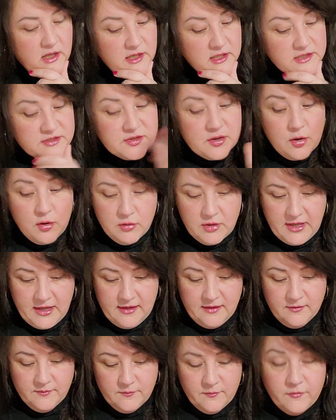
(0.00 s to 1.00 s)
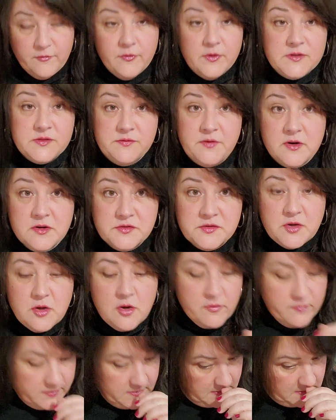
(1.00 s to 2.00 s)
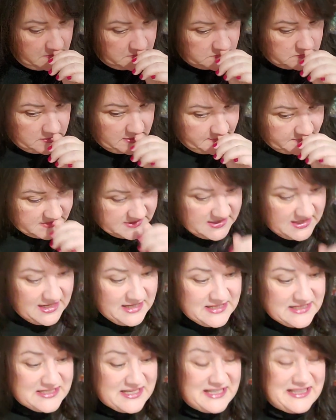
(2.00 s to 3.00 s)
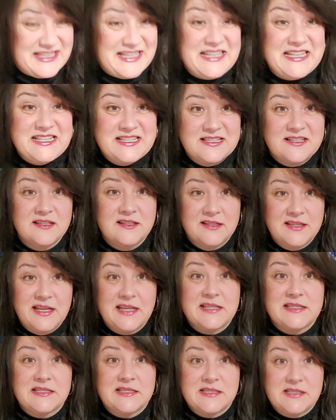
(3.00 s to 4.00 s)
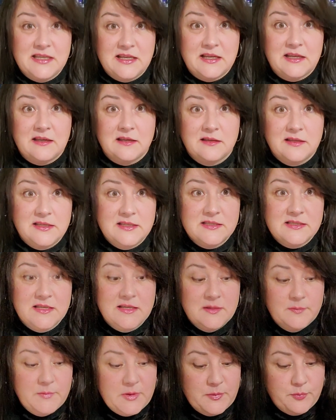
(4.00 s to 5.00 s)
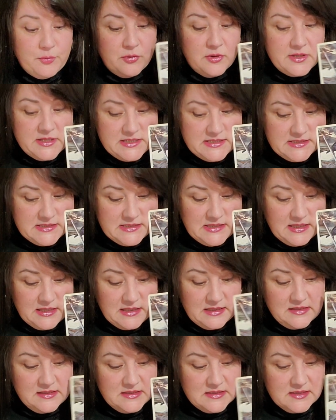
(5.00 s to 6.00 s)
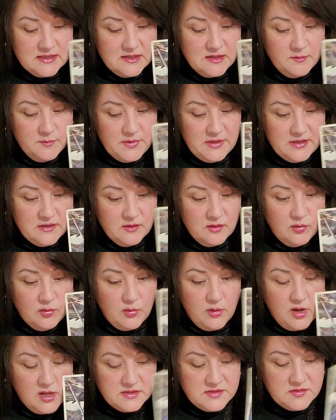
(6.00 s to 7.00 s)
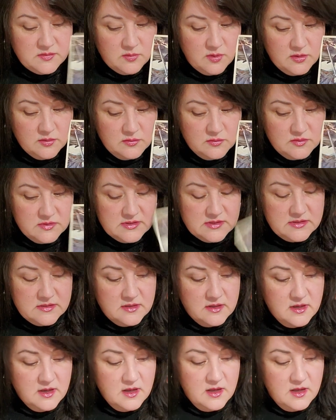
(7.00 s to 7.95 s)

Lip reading: So, okay, as far as COVID goes, what I'm saying is I think he's going to get sick. He's going to be pretty sick, and he's going to be at a crossroads.